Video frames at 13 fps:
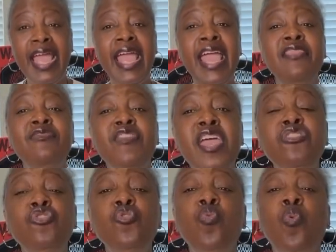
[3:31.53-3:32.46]
And
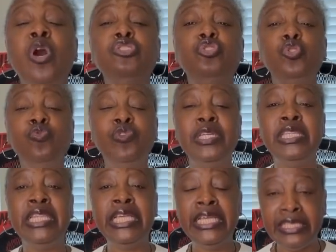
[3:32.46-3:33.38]
then you want to
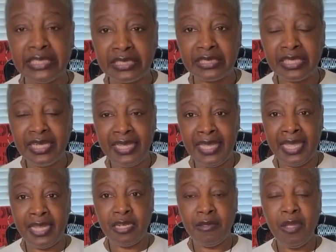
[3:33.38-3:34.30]
release
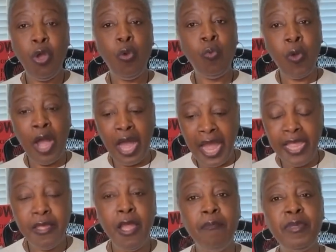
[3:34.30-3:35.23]
it. Why?